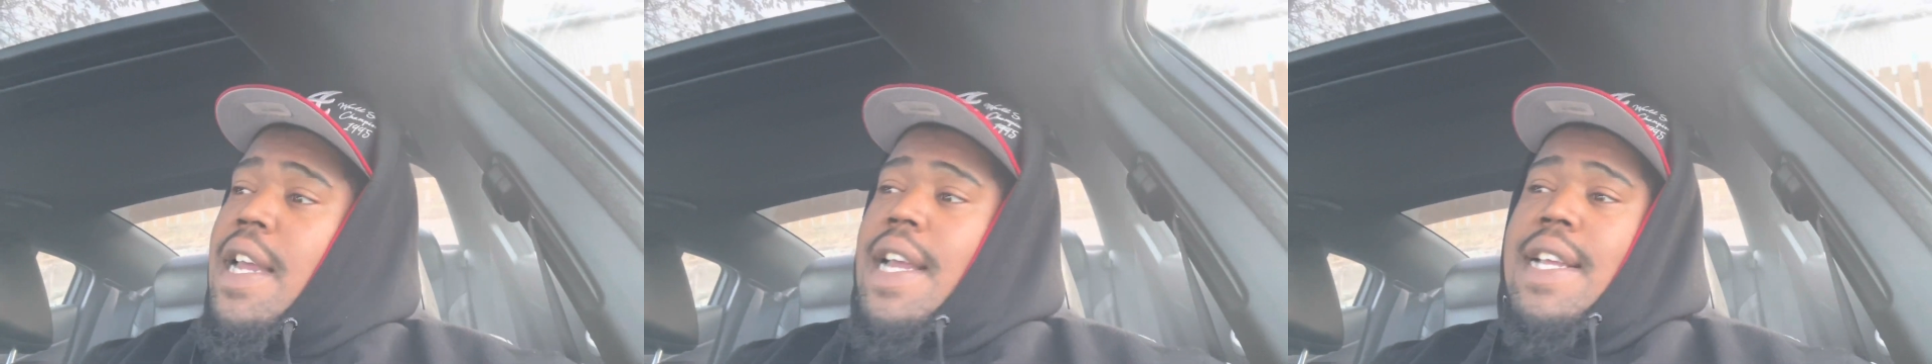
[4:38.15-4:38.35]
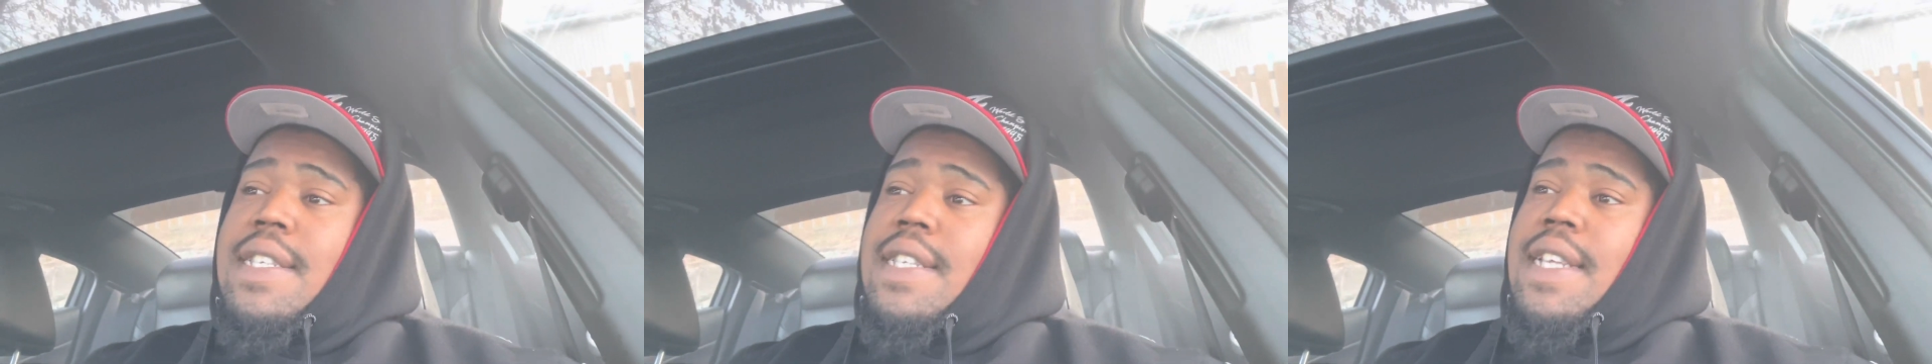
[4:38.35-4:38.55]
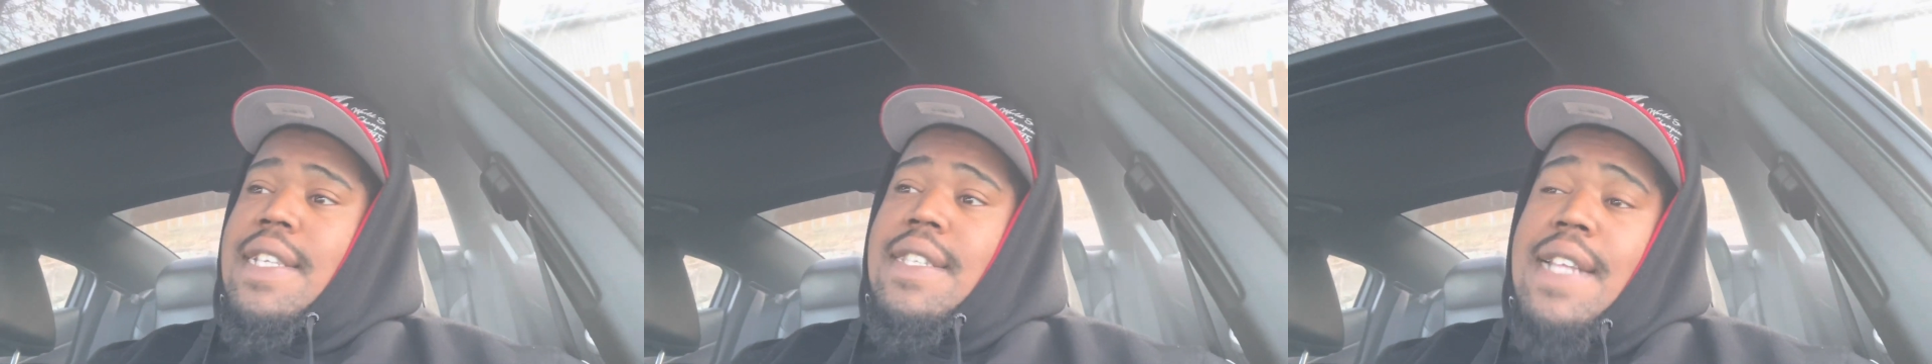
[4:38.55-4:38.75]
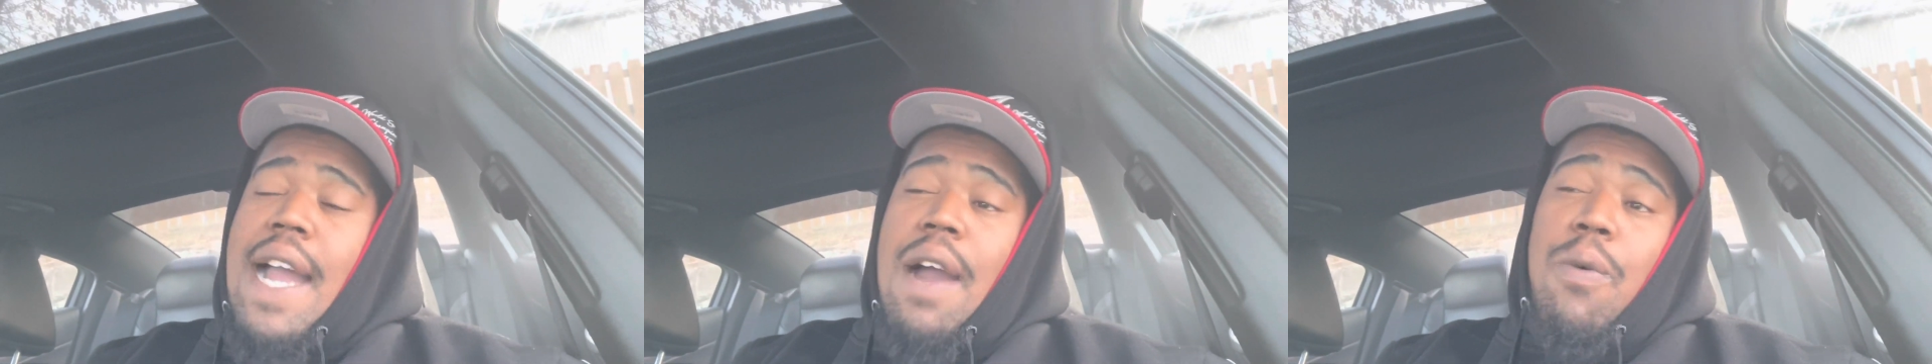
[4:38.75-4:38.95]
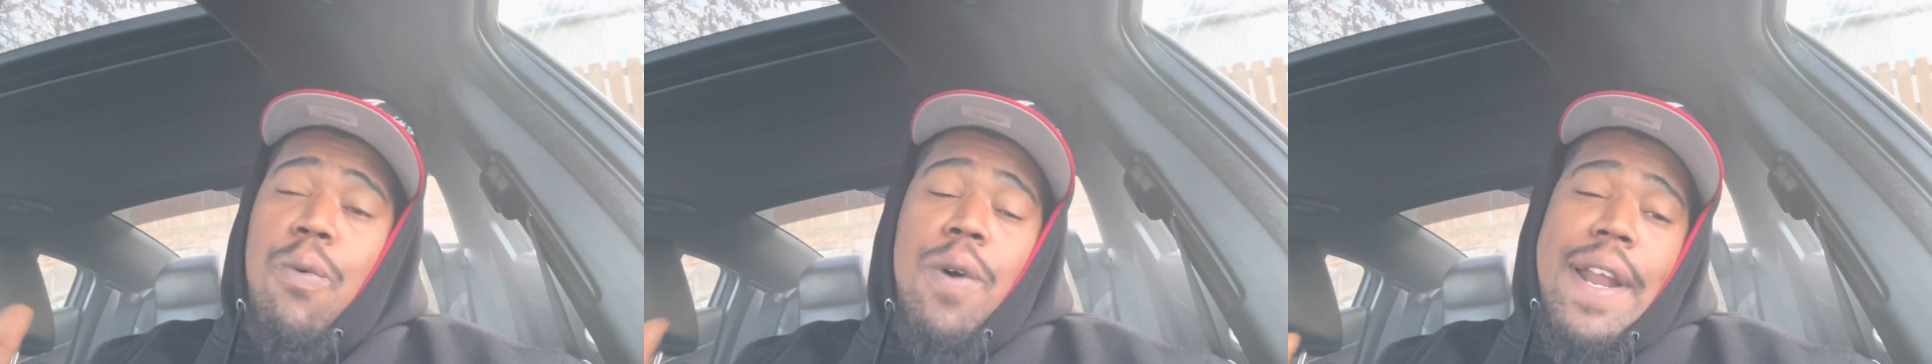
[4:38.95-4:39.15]
it's it's
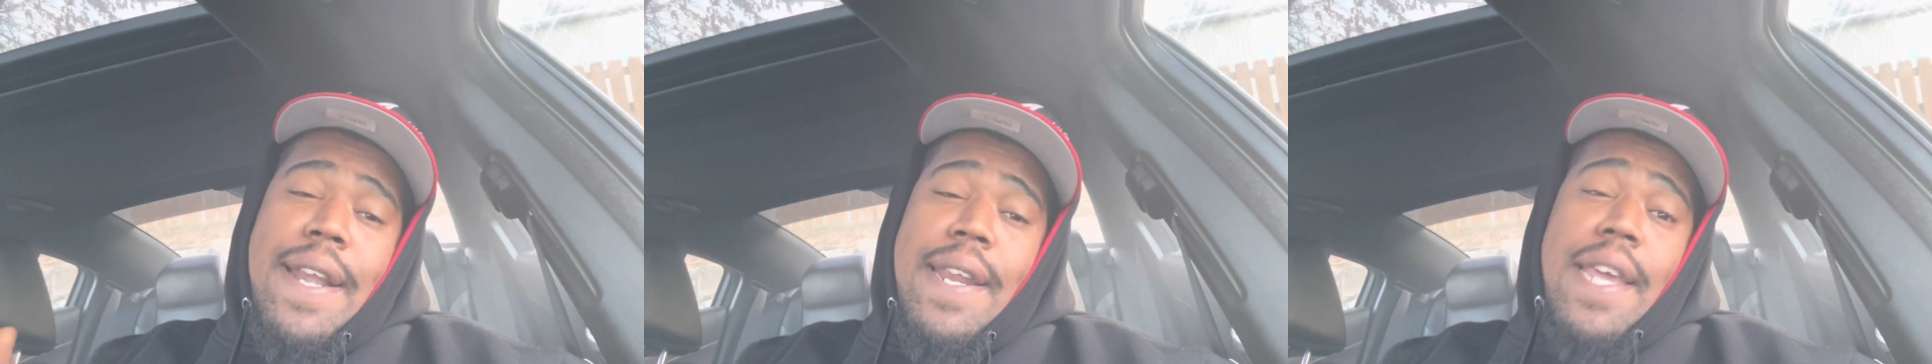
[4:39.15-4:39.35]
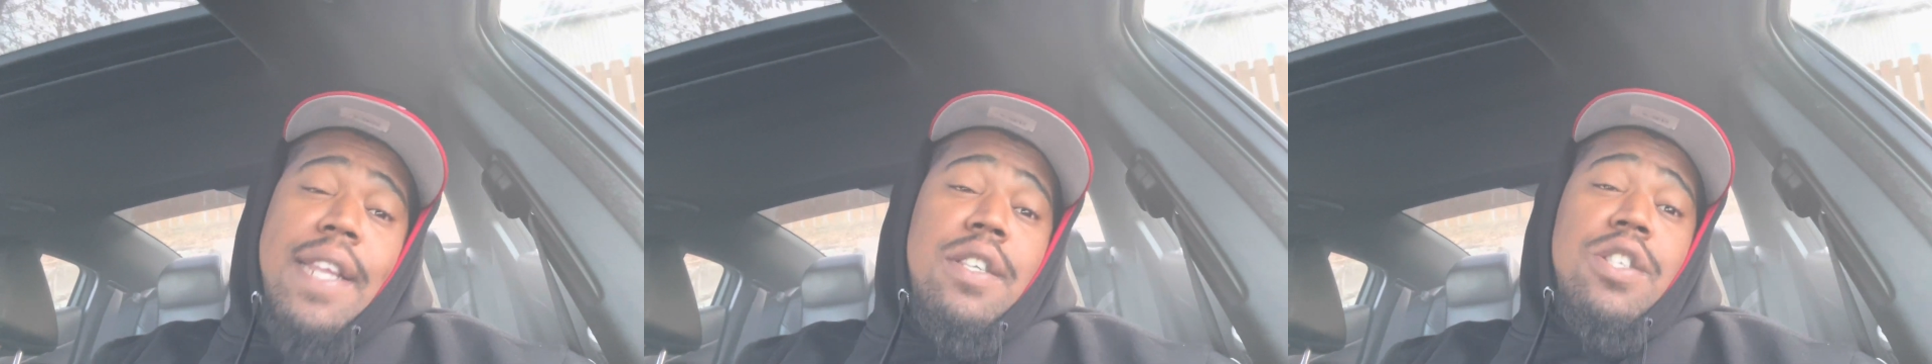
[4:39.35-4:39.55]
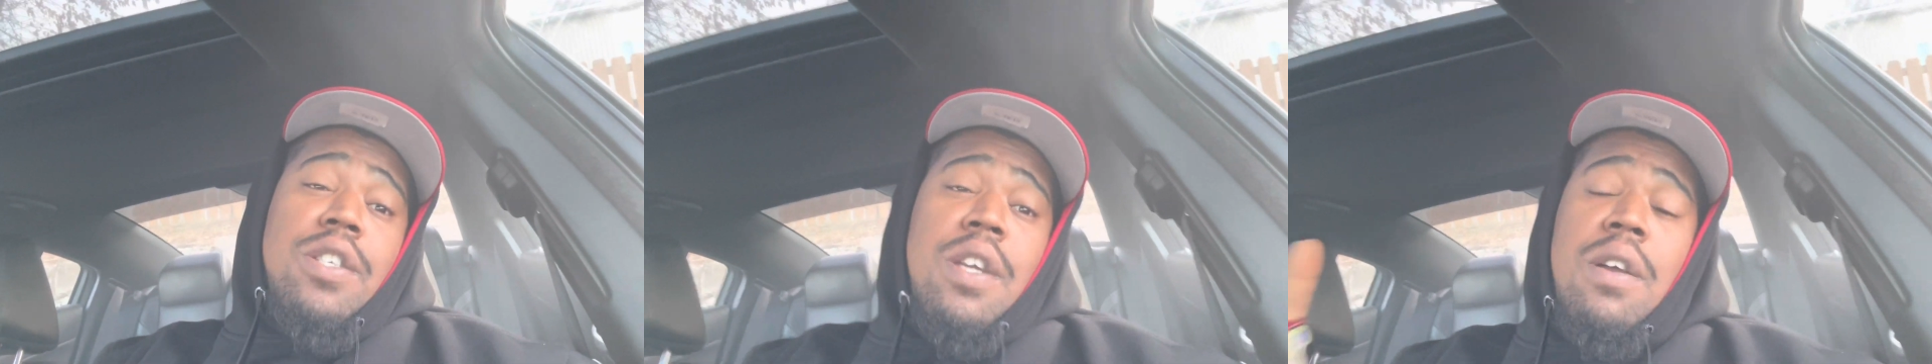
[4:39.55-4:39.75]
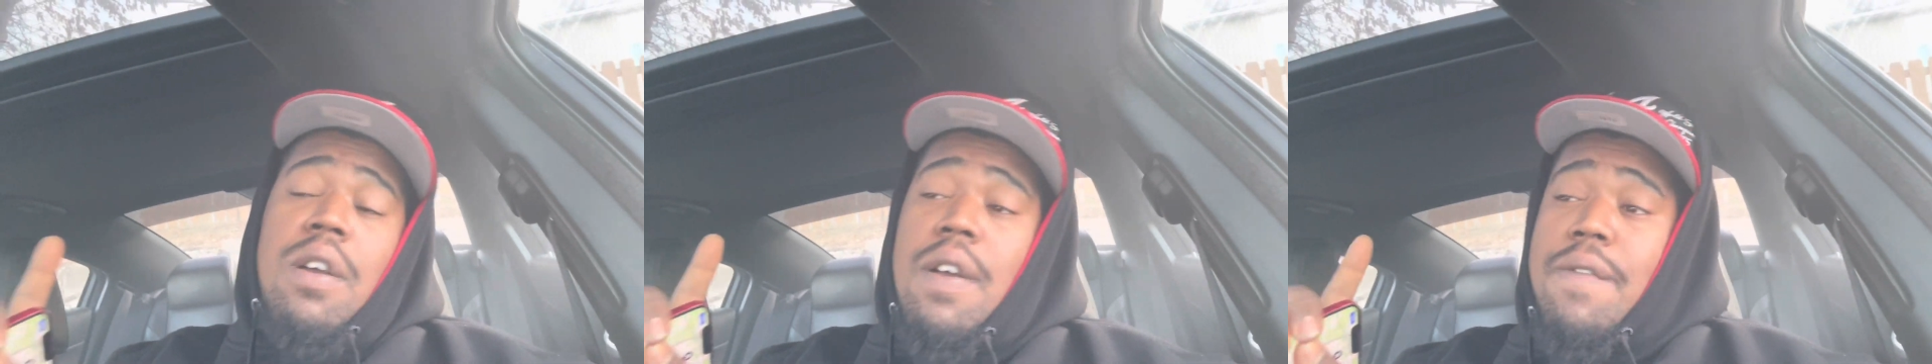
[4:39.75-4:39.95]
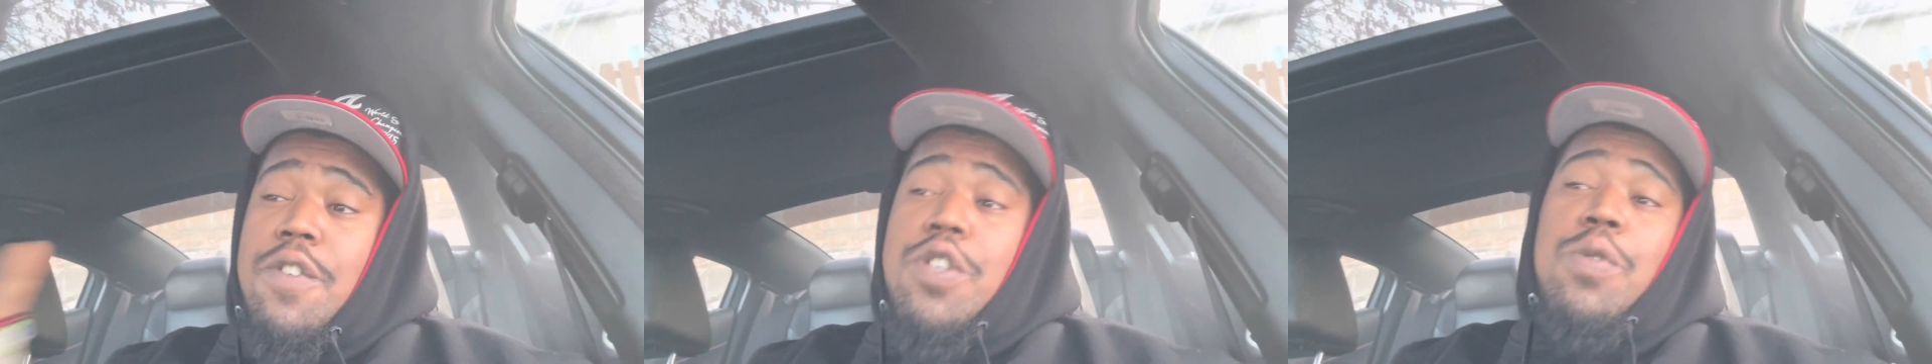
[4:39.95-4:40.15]
not one niche
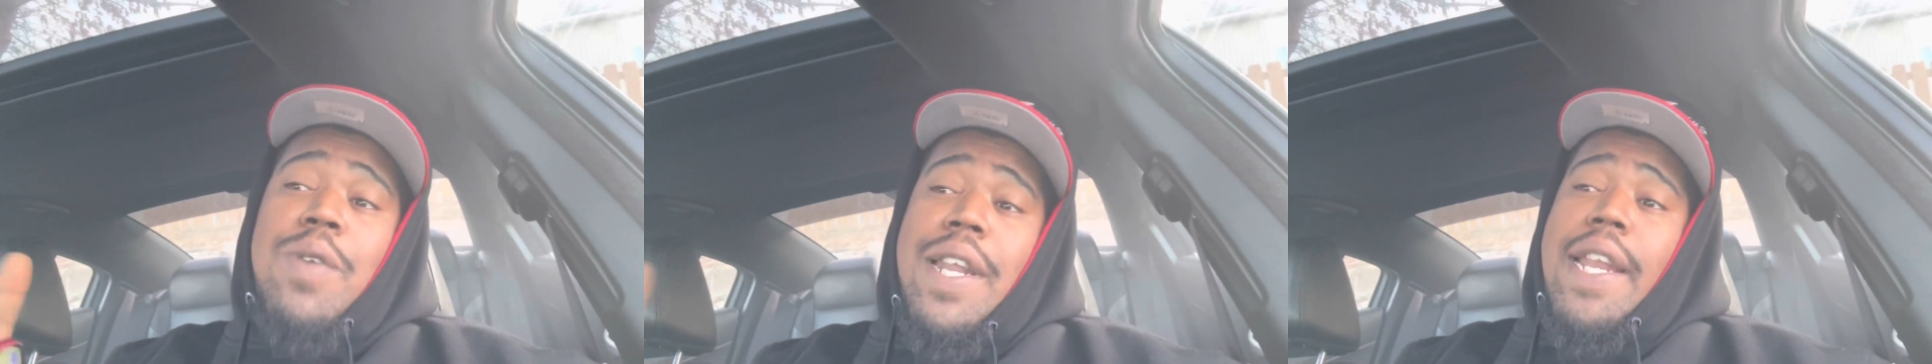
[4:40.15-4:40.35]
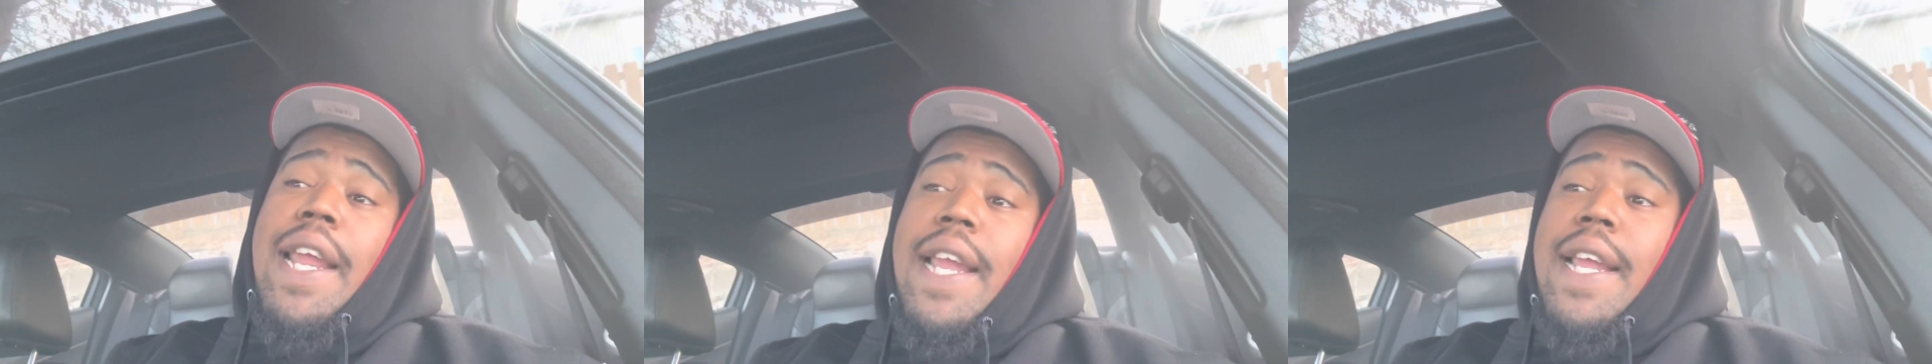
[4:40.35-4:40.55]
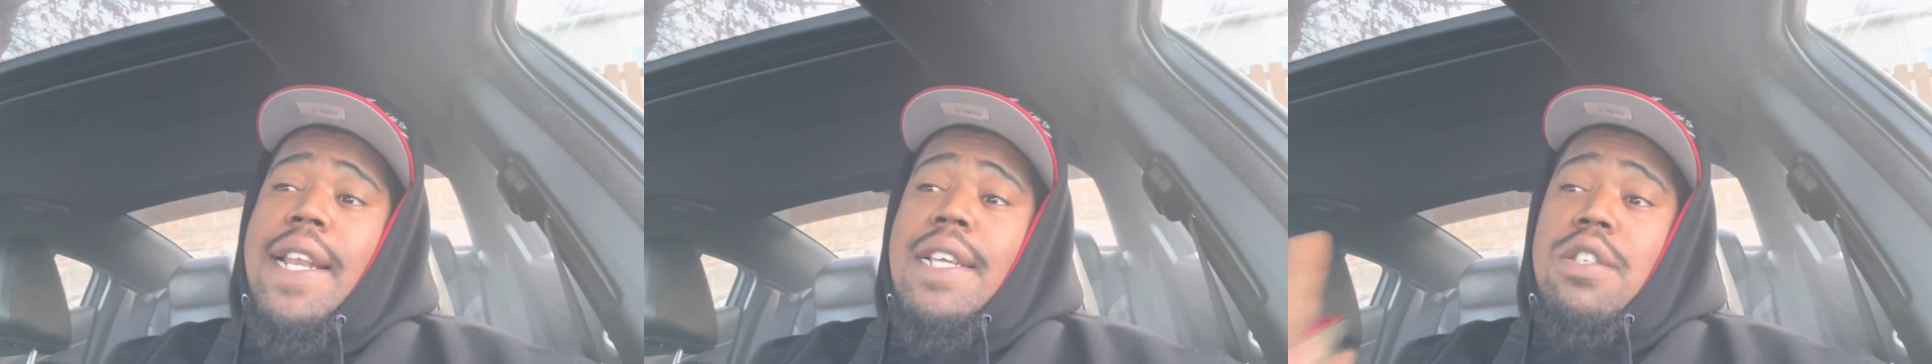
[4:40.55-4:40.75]
of tuning in.